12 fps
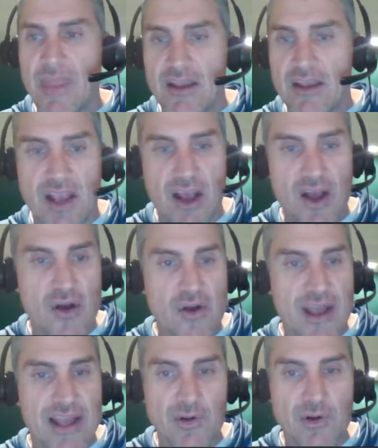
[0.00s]
Go
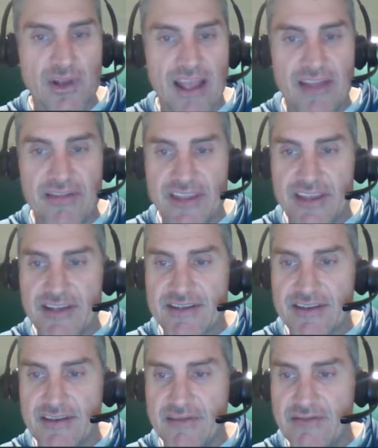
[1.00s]
and look at this
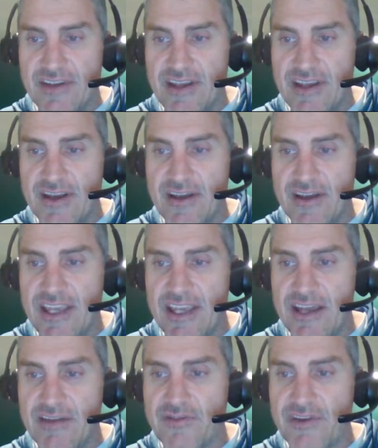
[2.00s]
video
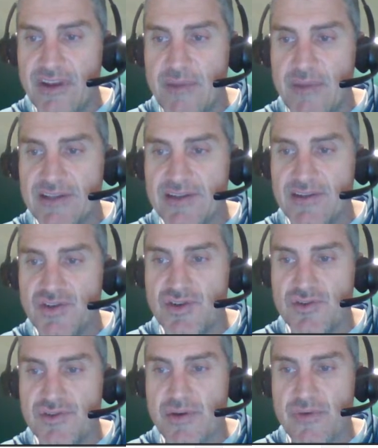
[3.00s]
here. Freemason
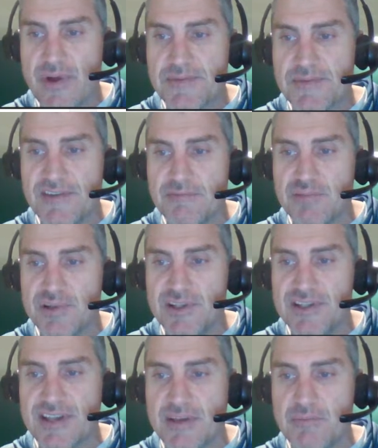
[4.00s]
Jewish corruption of
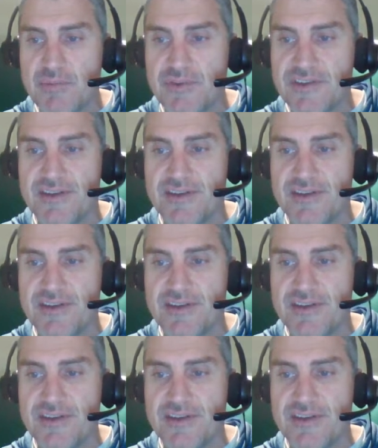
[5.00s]
police and prison